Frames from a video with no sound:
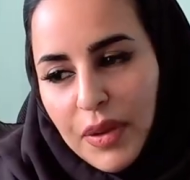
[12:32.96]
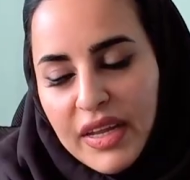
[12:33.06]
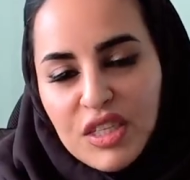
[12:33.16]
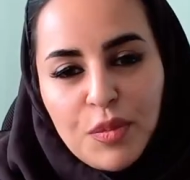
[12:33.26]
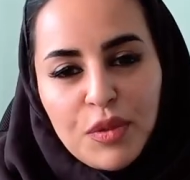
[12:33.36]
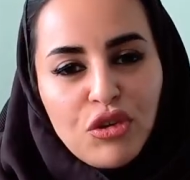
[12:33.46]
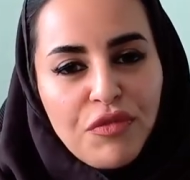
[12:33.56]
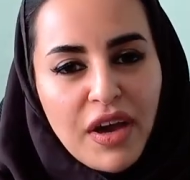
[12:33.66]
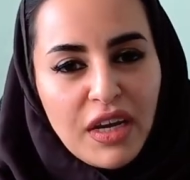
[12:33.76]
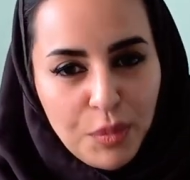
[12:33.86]
placement of
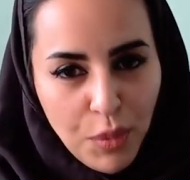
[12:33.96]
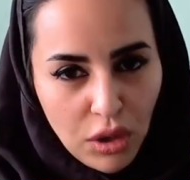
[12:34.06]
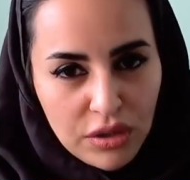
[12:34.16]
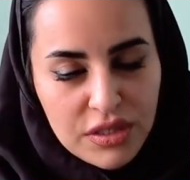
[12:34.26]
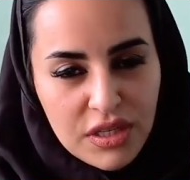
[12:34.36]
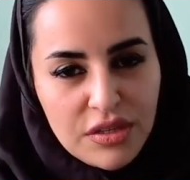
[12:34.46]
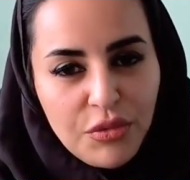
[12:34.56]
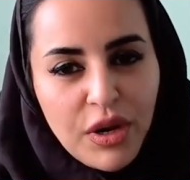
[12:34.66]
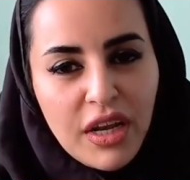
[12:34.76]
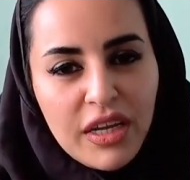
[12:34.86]
any policies and
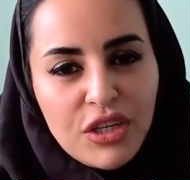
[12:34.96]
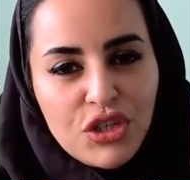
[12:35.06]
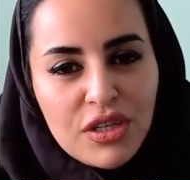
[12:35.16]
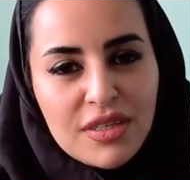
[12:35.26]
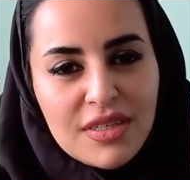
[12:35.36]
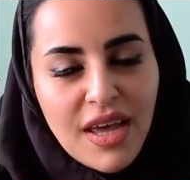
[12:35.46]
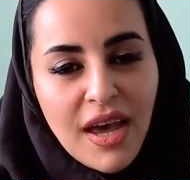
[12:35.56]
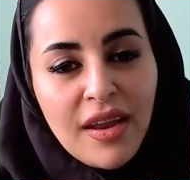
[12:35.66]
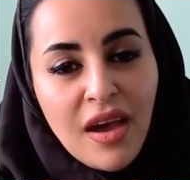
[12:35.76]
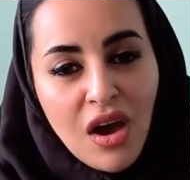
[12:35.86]
regulations that